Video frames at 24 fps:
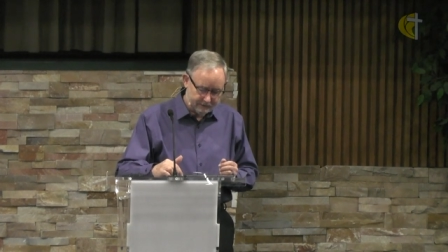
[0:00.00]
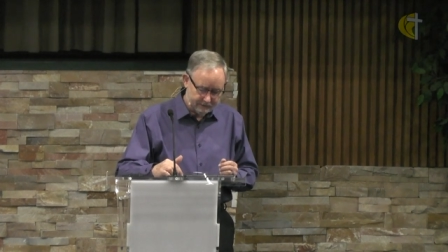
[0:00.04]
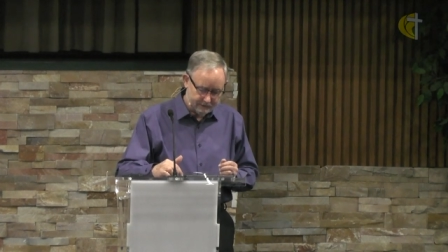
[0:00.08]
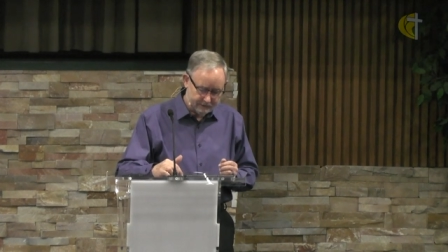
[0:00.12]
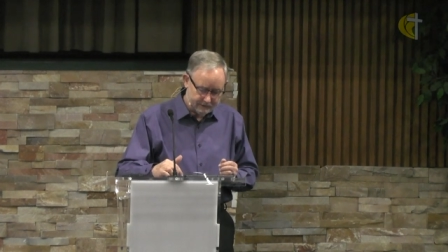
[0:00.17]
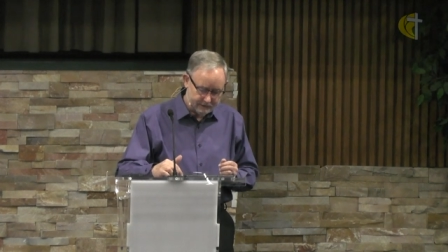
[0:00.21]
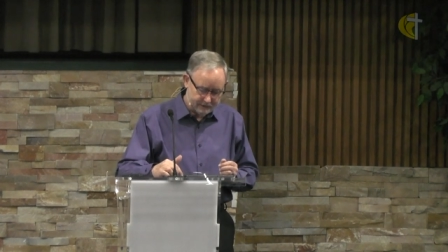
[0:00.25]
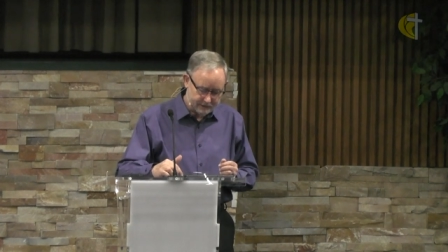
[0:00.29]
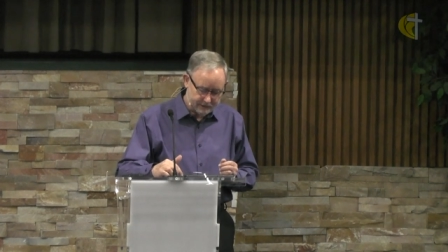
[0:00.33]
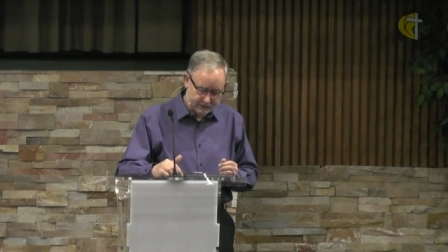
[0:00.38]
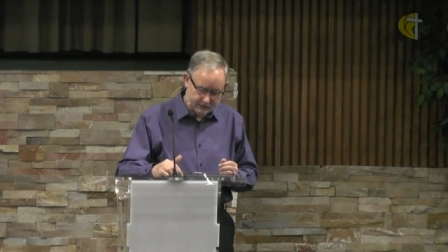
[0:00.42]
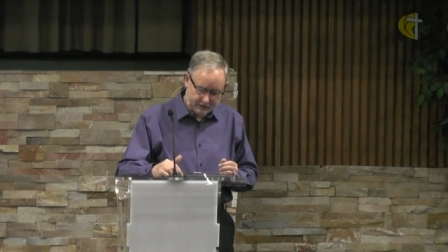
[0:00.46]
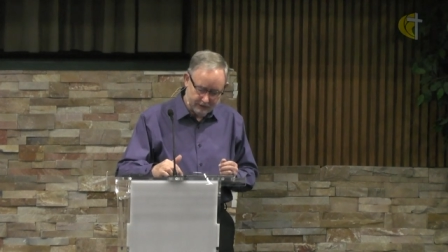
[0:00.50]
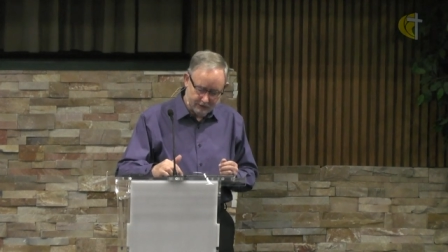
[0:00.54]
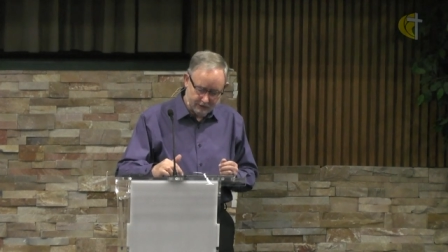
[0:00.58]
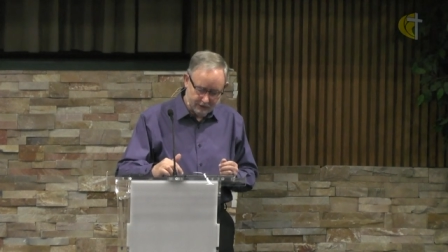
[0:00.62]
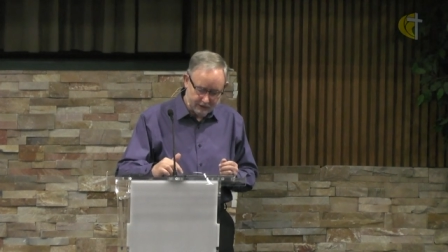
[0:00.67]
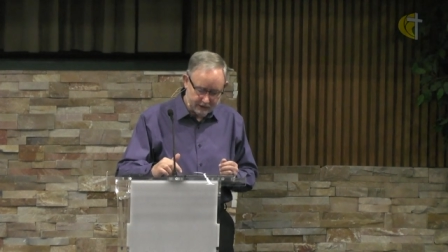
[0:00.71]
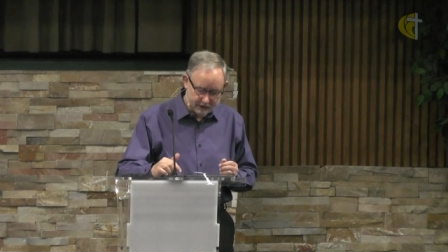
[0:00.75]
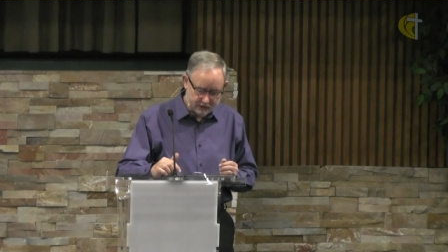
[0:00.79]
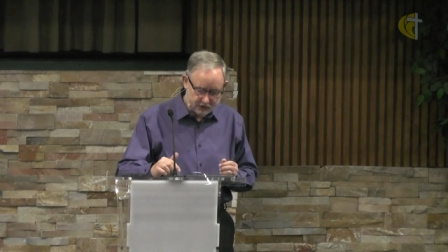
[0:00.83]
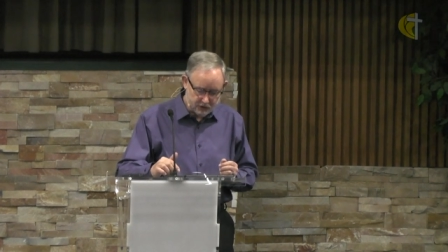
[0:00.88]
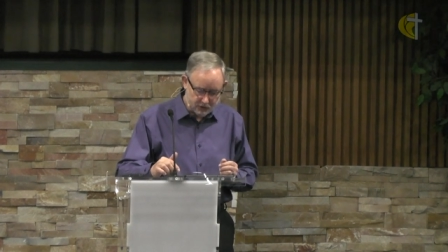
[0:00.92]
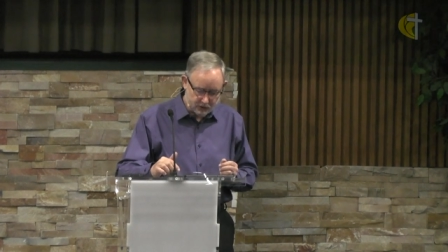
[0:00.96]
So they're
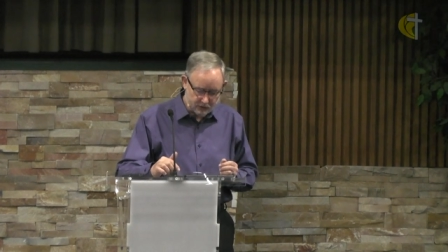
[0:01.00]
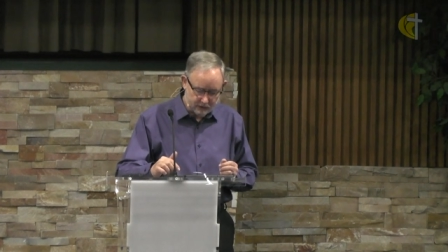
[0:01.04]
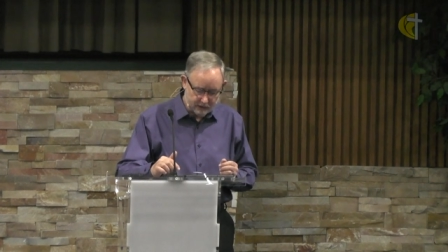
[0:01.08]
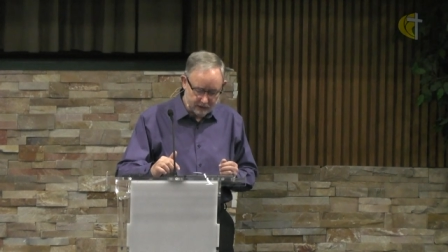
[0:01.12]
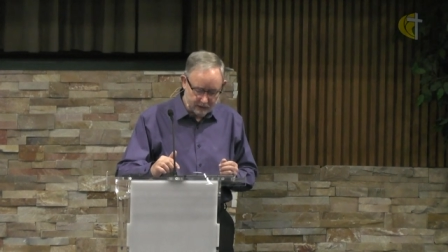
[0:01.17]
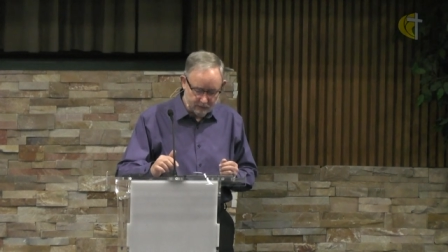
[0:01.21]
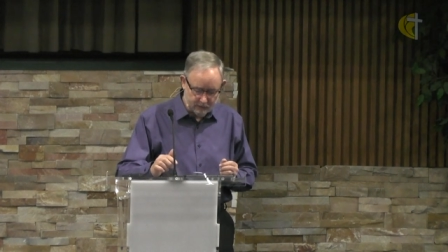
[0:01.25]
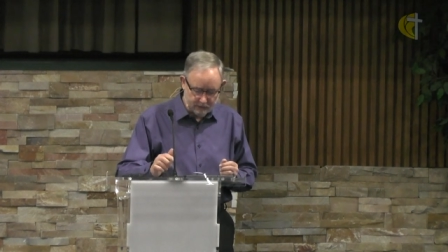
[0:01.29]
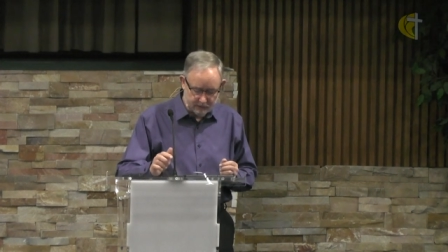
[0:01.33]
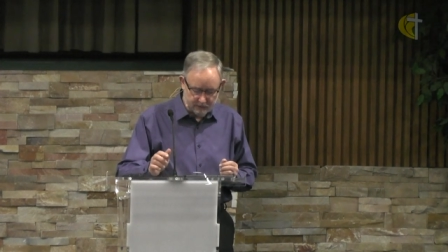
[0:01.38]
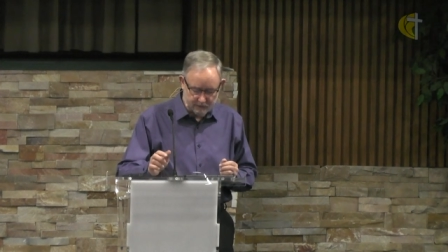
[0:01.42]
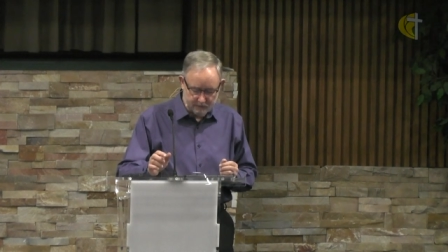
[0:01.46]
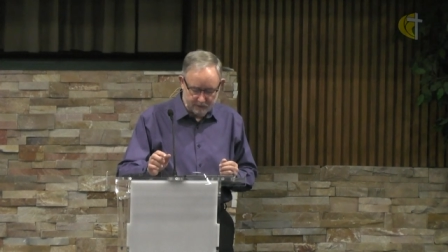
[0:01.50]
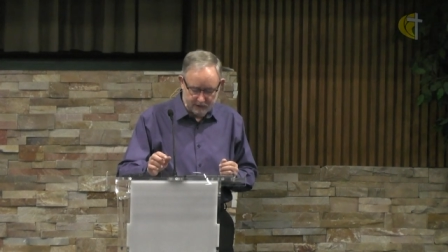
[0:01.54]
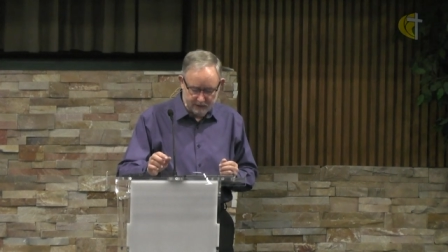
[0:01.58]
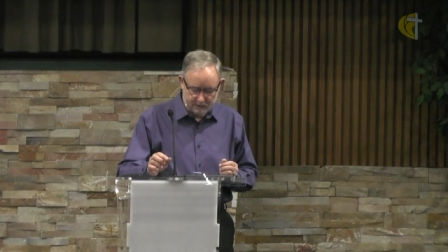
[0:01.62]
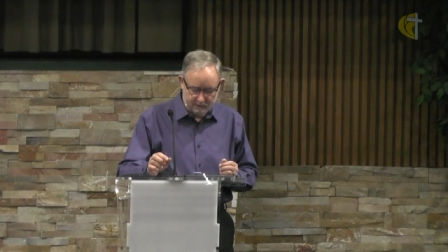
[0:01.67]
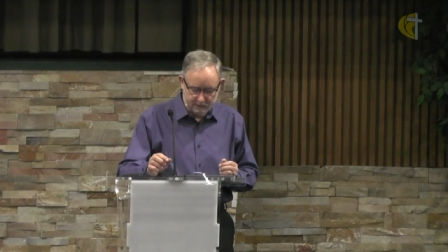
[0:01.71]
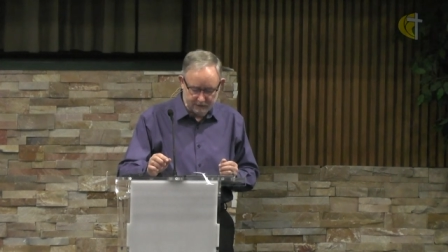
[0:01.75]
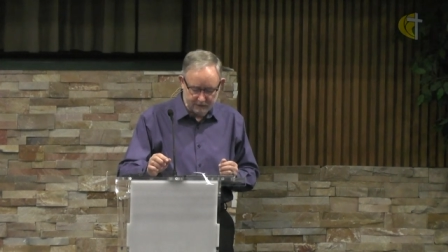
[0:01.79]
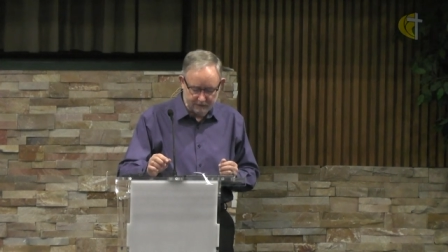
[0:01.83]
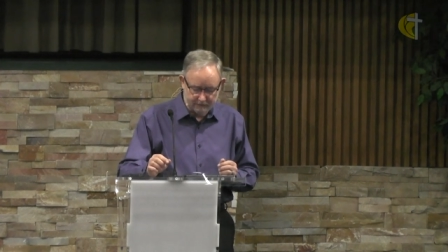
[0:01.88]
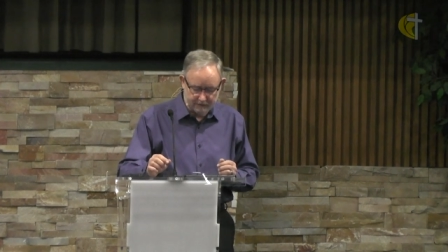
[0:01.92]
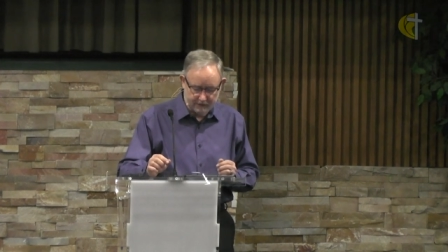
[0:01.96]
on a journey with the
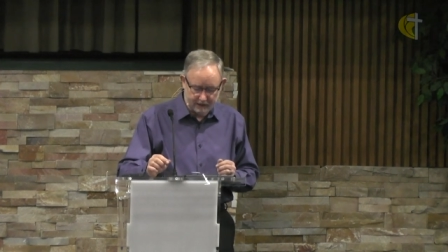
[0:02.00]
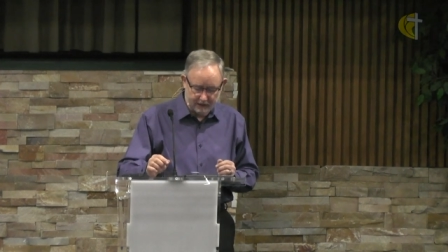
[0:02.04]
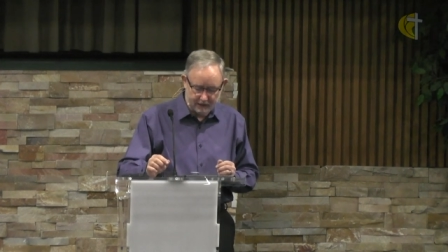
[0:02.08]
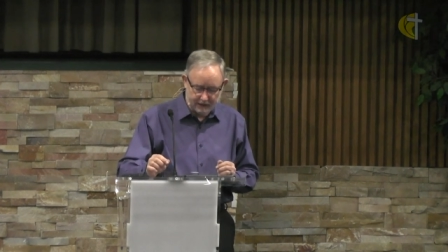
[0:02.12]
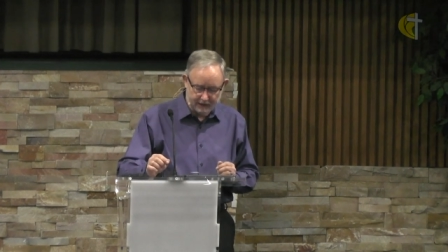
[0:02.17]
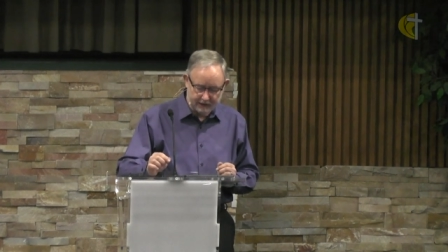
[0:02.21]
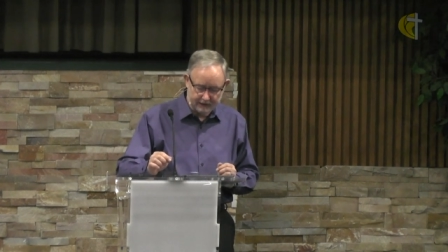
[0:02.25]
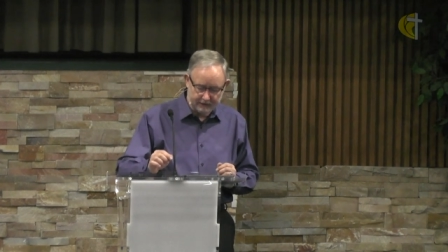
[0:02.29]
people of God.